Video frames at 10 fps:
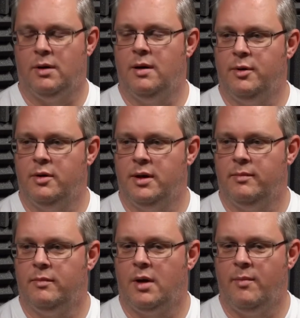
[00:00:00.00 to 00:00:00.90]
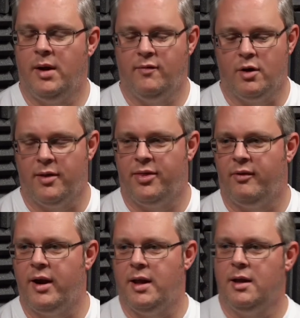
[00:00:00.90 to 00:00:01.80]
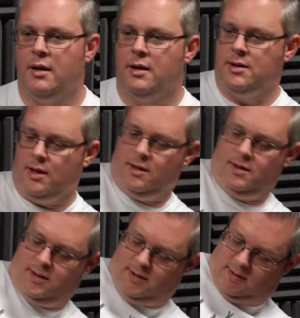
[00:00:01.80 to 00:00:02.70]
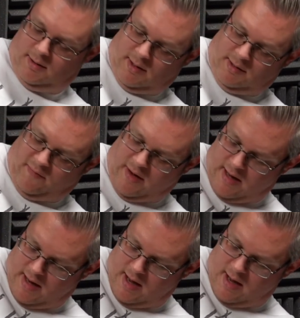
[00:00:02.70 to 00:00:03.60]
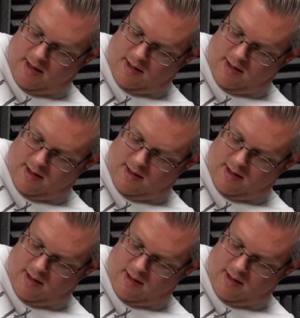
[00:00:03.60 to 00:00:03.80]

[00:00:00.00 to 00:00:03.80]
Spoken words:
why I bought it. I mean, I've got a 3. So this fellow here.